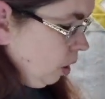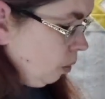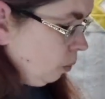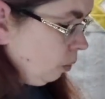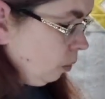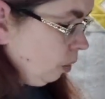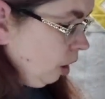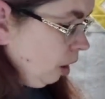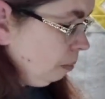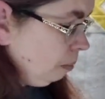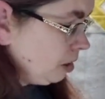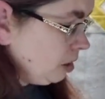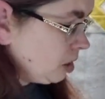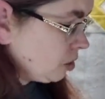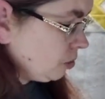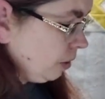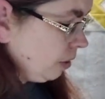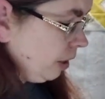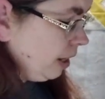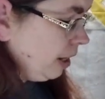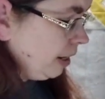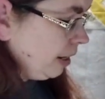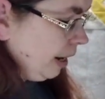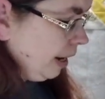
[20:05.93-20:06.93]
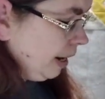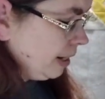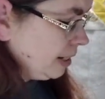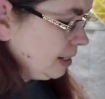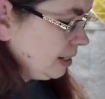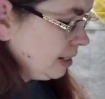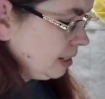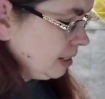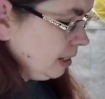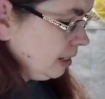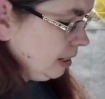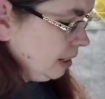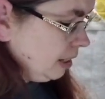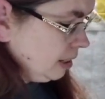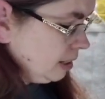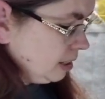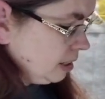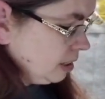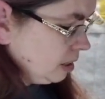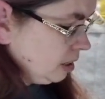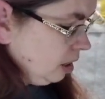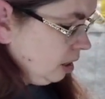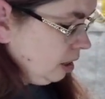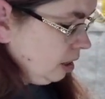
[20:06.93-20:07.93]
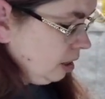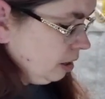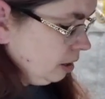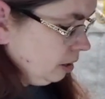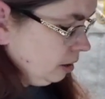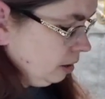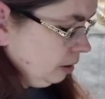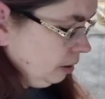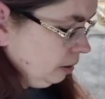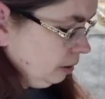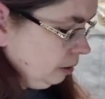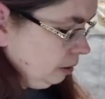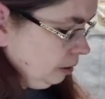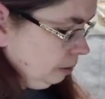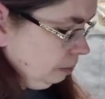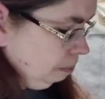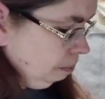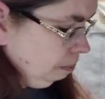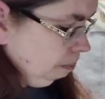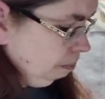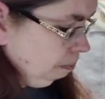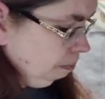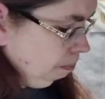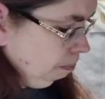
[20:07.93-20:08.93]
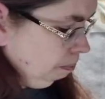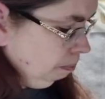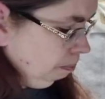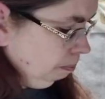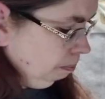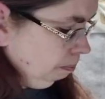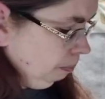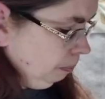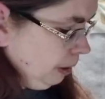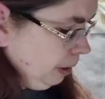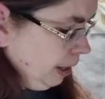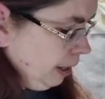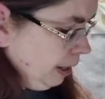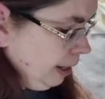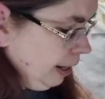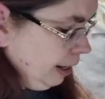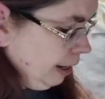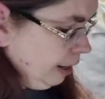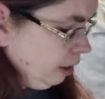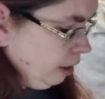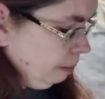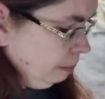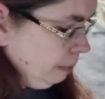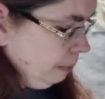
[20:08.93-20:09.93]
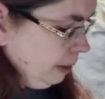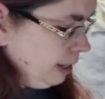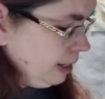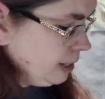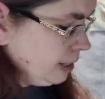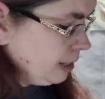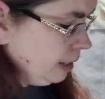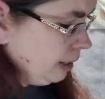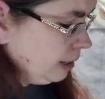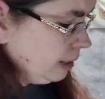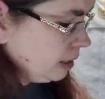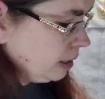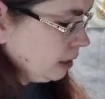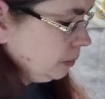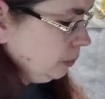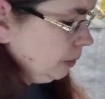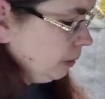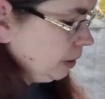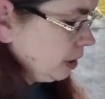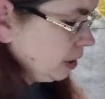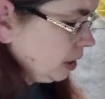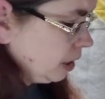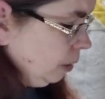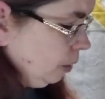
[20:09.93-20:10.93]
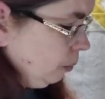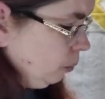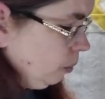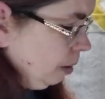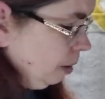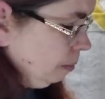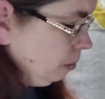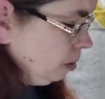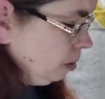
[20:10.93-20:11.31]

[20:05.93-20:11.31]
We're almost ready, guys, to start laying out our pieces. We just got one